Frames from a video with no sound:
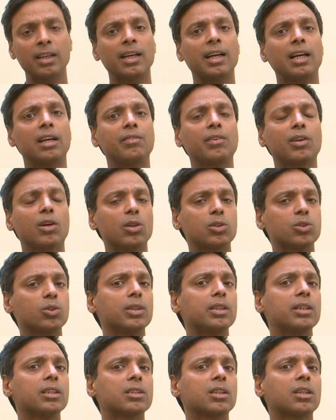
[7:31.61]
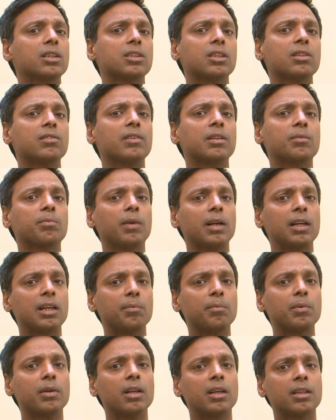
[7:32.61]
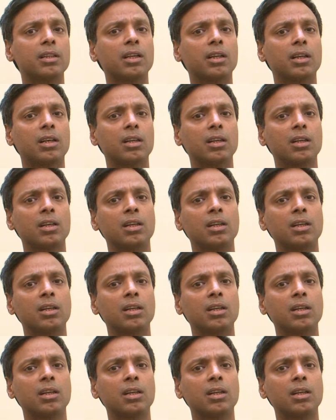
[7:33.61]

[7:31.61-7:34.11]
and we are also in discussion with multiple other